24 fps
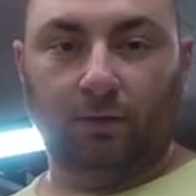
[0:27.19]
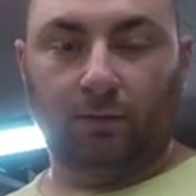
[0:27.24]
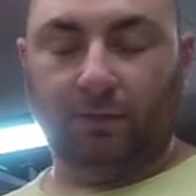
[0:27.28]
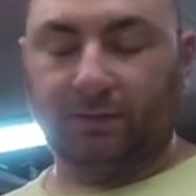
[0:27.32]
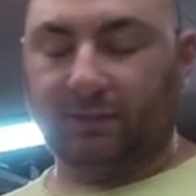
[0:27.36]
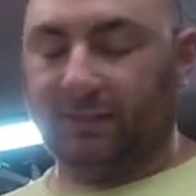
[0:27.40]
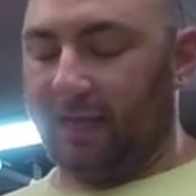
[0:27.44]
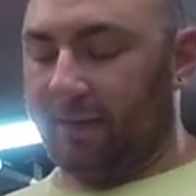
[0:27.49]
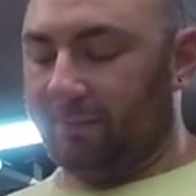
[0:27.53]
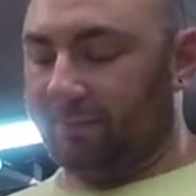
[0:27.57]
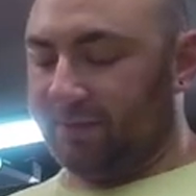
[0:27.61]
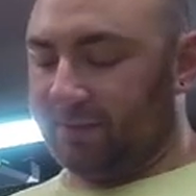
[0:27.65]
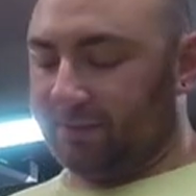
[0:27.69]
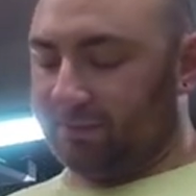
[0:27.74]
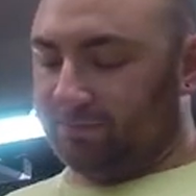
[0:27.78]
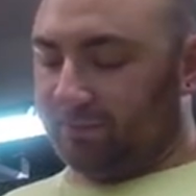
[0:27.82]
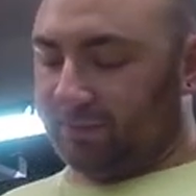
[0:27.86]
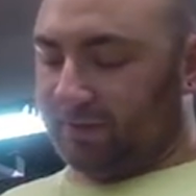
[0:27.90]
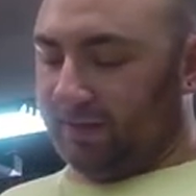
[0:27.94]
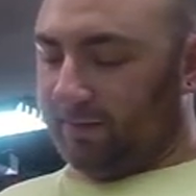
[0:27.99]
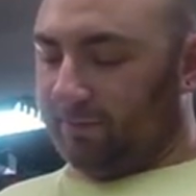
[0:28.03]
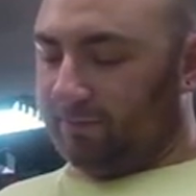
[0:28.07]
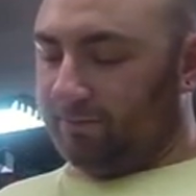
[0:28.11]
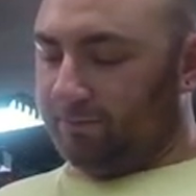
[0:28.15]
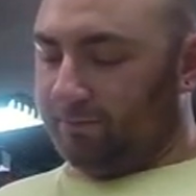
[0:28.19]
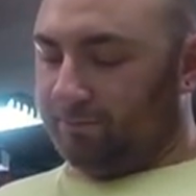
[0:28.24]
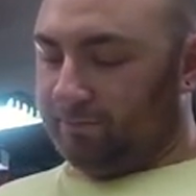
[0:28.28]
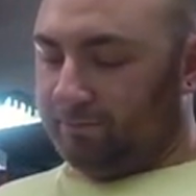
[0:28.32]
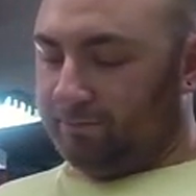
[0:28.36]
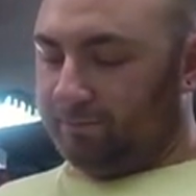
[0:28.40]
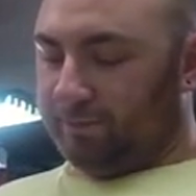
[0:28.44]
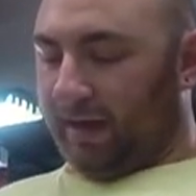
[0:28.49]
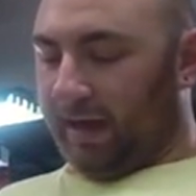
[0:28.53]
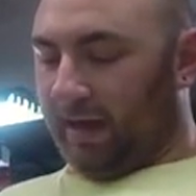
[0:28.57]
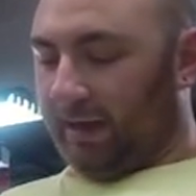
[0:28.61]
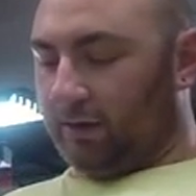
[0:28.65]
snap this thing
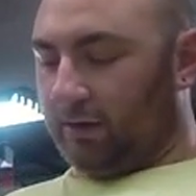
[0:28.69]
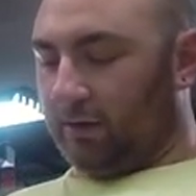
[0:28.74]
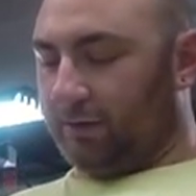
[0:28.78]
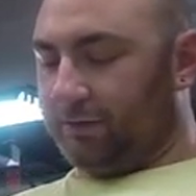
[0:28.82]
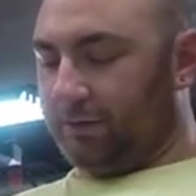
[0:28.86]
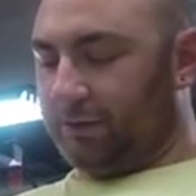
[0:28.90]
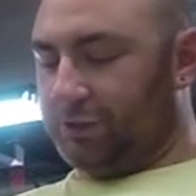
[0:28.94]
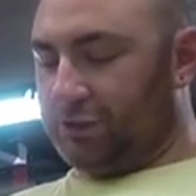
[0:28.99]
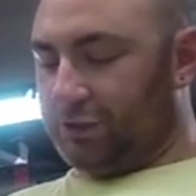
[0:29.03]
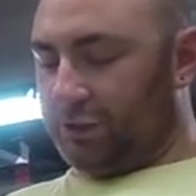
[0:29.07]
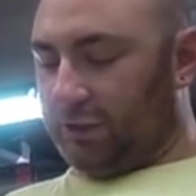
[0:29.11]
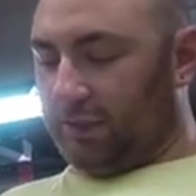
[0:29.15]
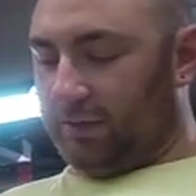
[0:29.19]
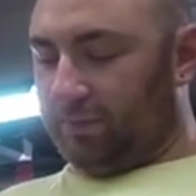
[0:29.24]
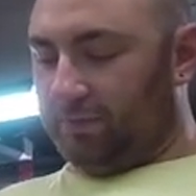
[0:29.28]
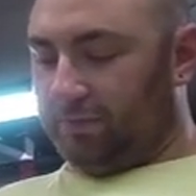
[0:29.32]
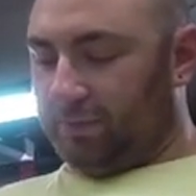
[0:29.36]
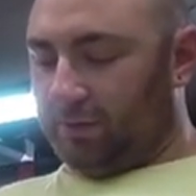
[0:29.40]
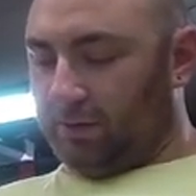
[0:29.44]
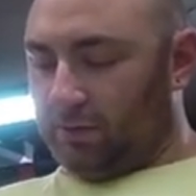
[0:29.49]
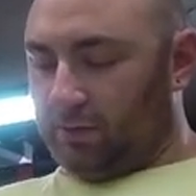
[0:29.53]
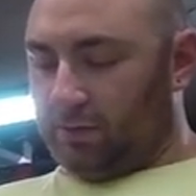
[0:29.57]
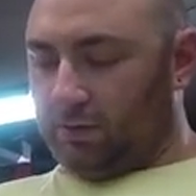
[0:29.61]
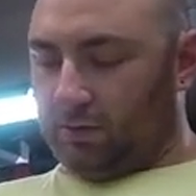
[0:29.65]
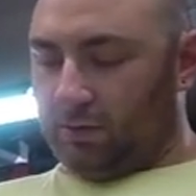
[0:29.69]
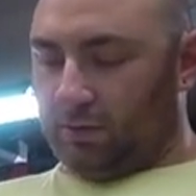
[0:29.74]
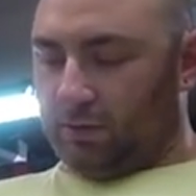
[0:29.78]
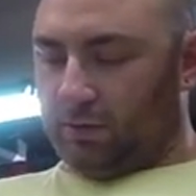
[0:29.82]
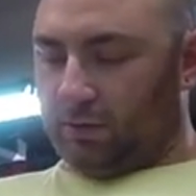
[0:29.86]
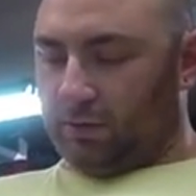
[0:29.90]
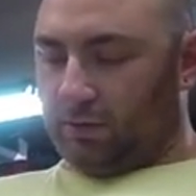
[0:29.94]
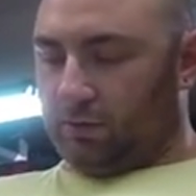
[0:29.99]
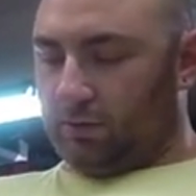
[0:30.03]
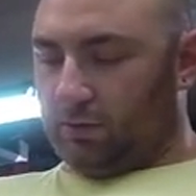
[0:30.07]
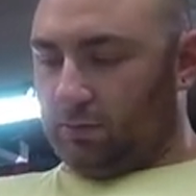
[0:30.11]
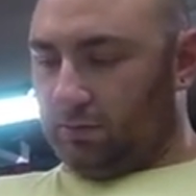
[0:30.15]
back on the Jeep
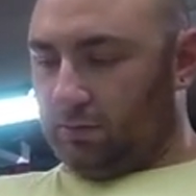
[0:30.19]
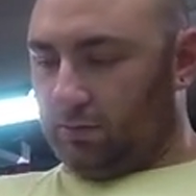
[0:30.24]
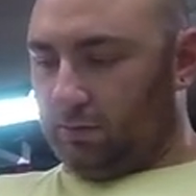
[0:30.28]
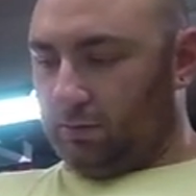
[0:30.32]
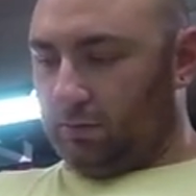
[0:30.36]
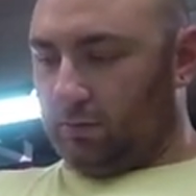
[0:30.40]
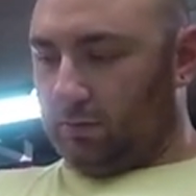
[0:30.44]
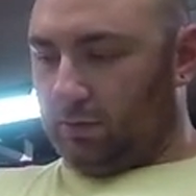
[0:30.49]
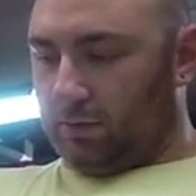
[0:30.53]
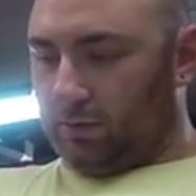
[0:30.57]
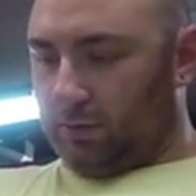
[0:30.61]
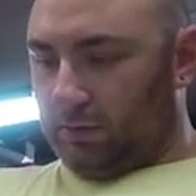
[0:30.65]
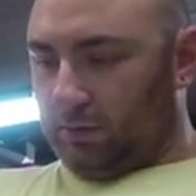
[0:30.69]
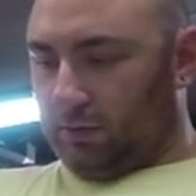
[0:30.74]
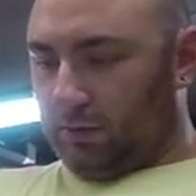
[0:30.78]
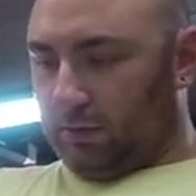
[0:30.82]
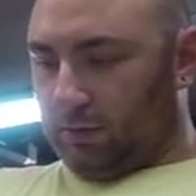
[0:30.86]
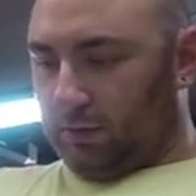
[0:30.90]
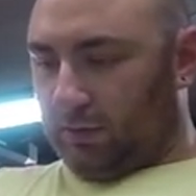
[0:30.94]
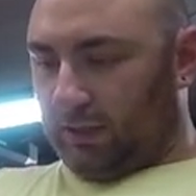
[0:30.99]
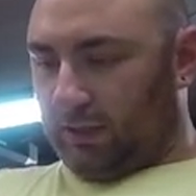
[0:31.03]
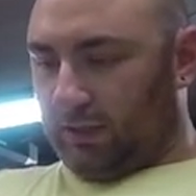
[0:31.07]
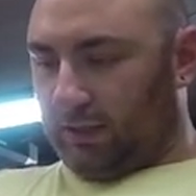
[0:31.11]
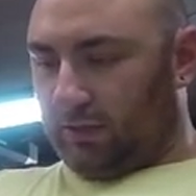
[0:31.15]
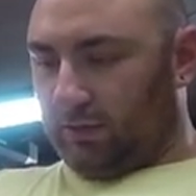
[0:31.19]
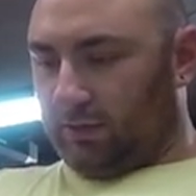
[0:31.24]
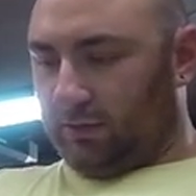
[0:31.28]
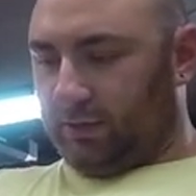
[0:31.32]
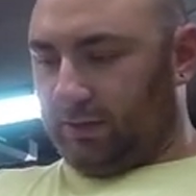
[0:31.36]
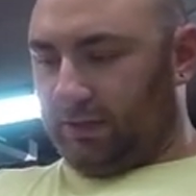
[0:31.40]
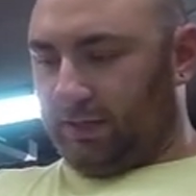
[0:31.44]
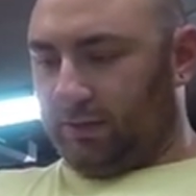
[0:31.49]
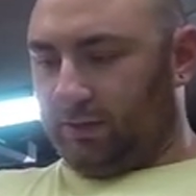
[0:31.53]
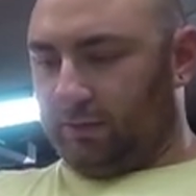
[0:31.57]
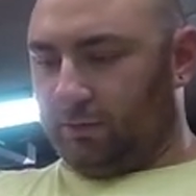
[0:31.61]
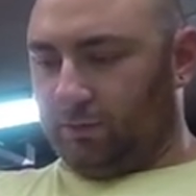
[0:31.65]
and get on
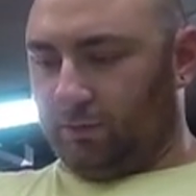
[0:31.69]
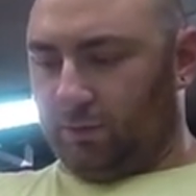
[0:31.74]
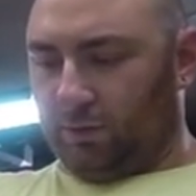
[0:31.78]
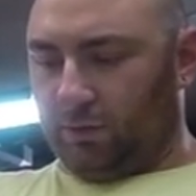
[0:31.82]
down the